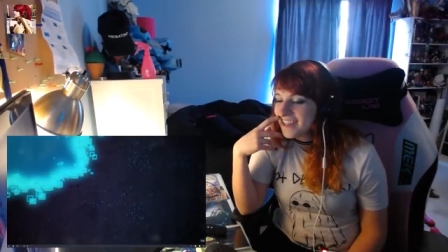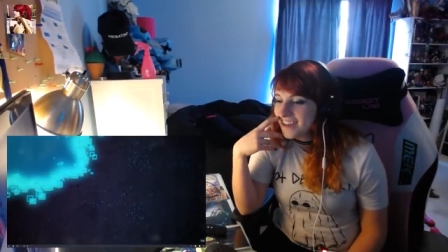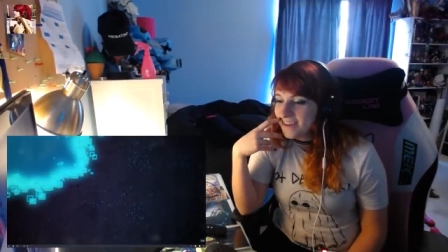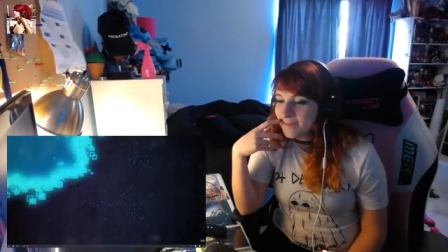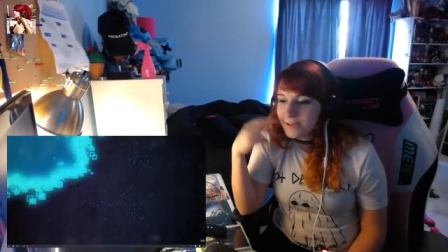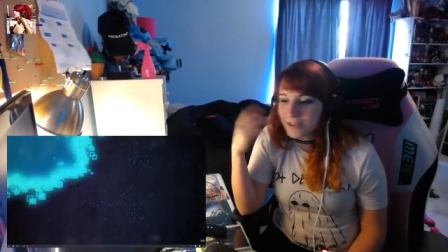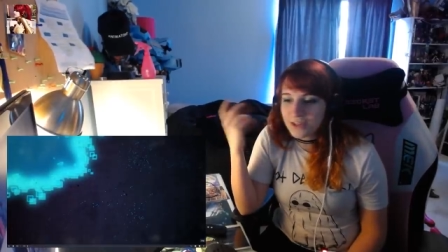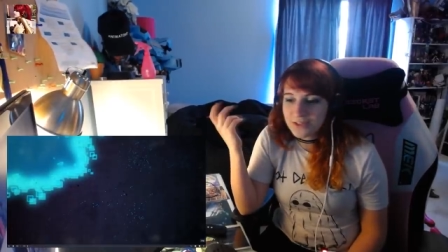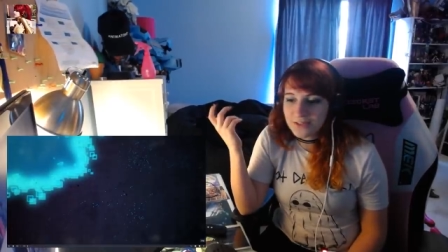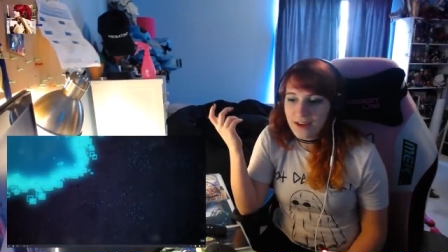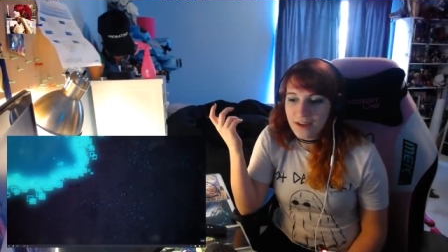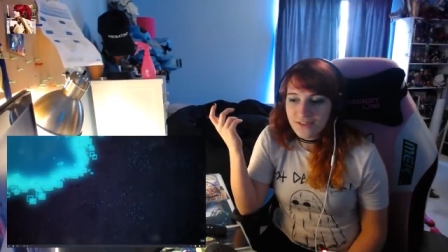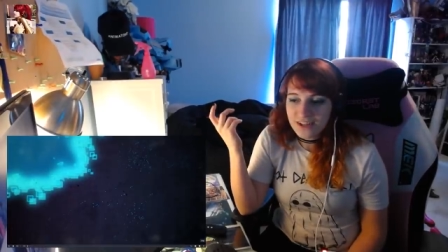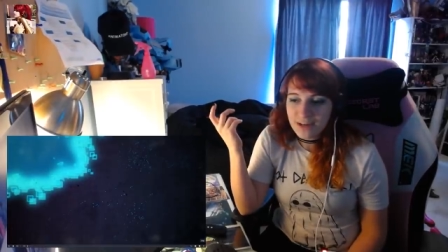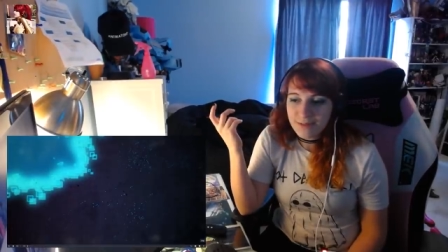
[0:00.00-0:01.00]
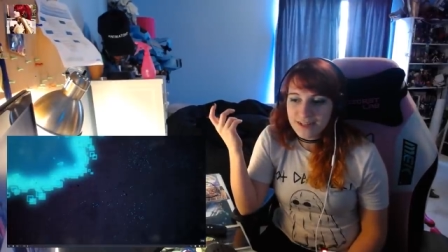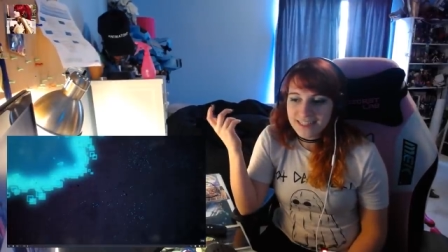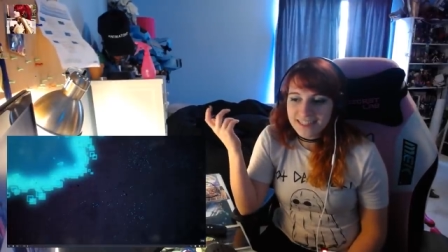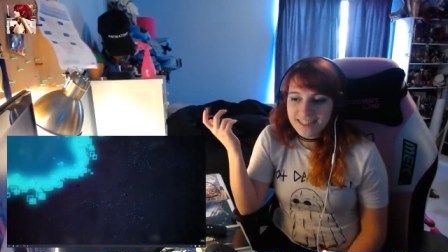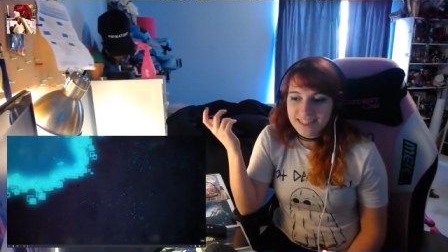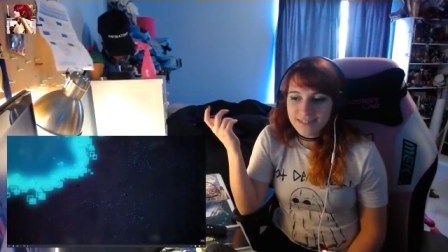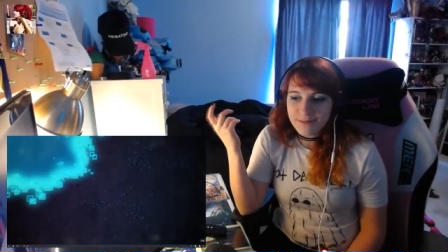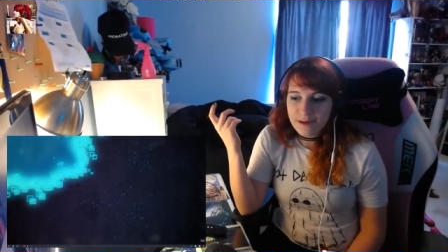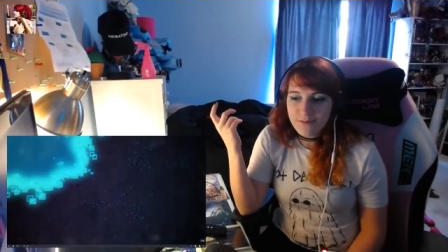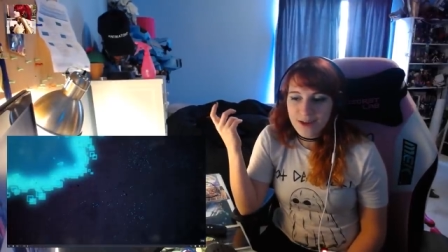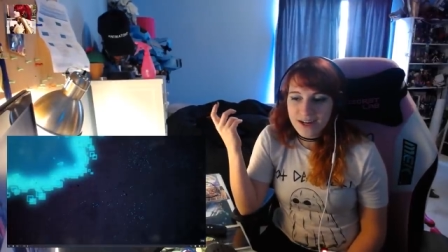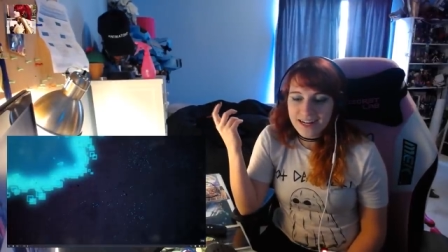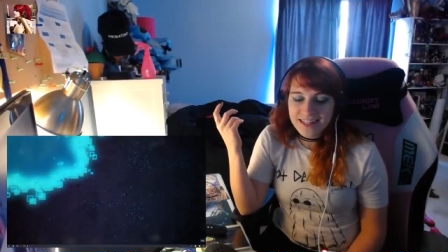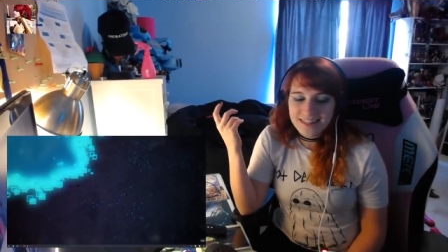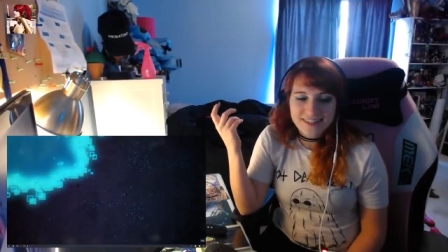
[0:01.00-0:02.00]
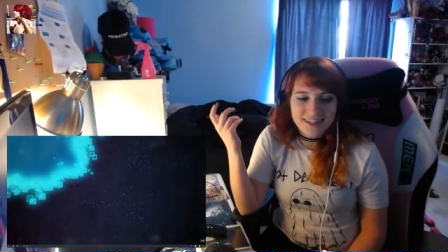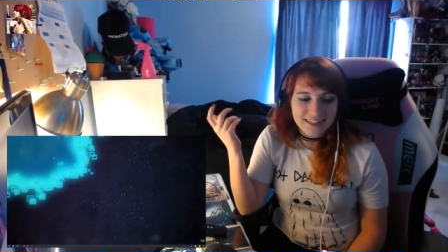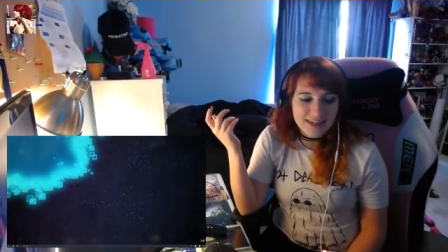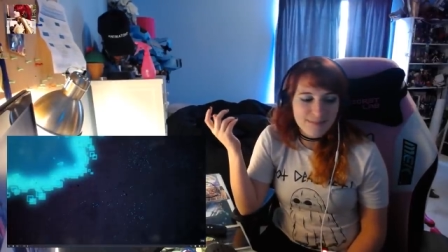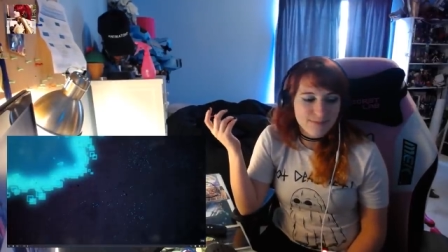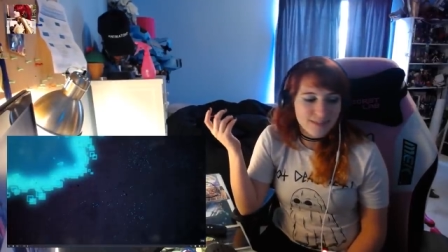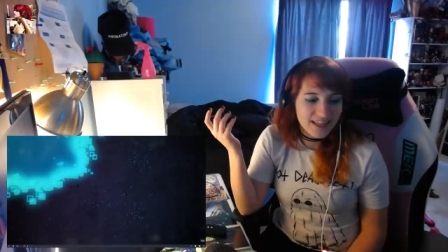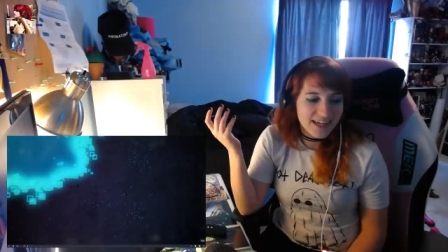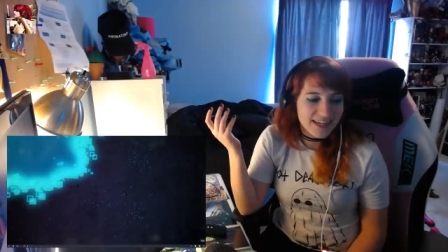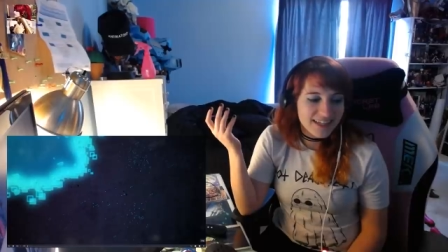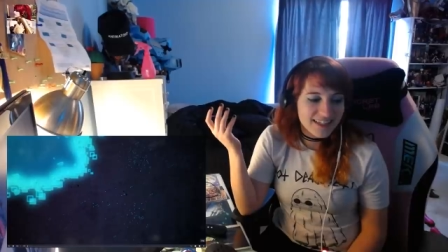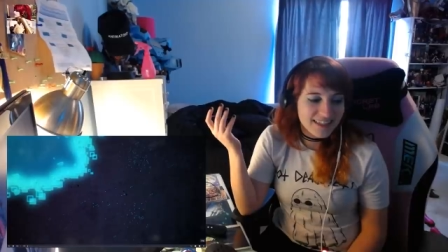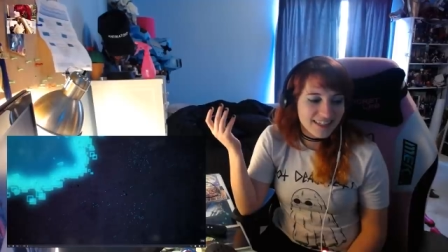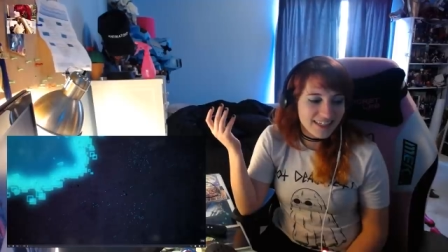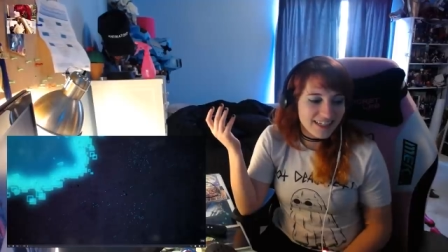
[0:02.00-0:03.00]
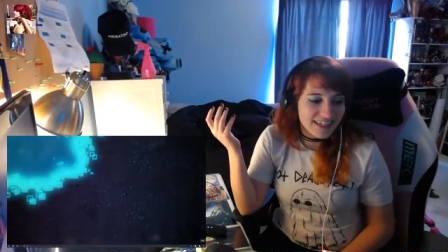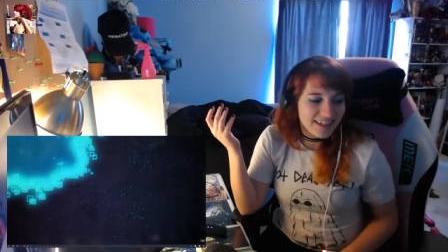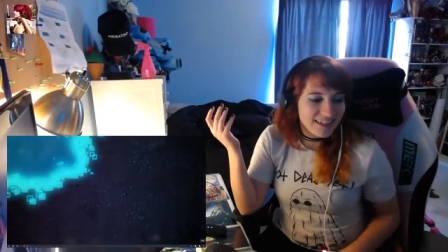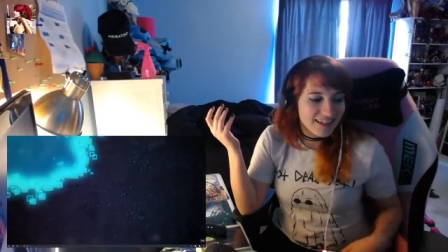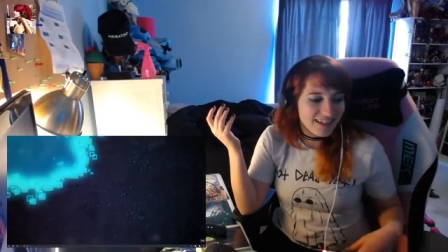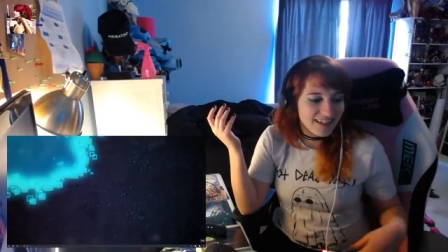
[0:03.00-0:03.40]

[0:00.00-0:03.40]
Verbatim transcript: but also every time i see it my brain instantly plays like